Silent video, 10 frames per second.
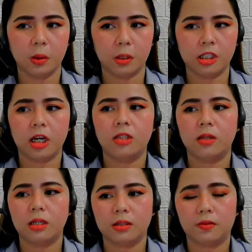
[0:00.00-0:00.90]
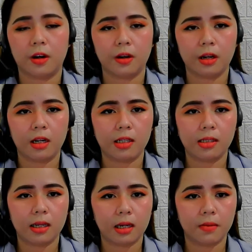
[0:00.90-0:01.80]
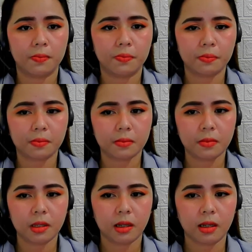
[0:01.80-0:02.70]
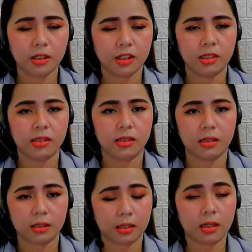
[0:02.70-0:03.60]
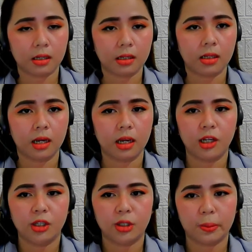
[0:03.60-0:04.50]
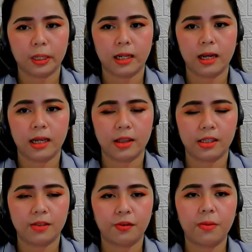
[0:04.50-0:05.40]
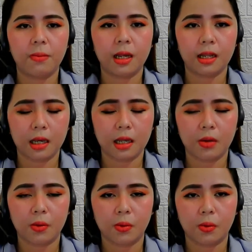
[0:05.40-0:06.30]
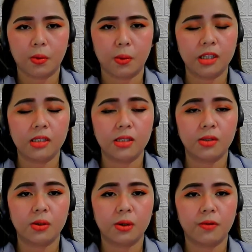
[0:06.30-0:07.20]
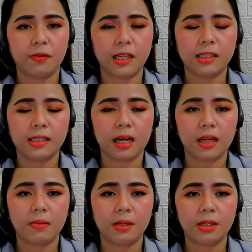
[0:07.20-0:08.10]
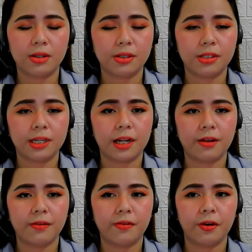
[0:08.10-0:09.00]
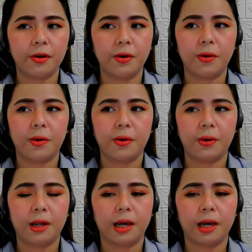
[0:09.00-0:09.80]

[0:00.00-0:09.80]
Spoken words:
which actually is very realistic. Like she doesn't need to be like this female lead who wields a sword, fights the enemies herself, or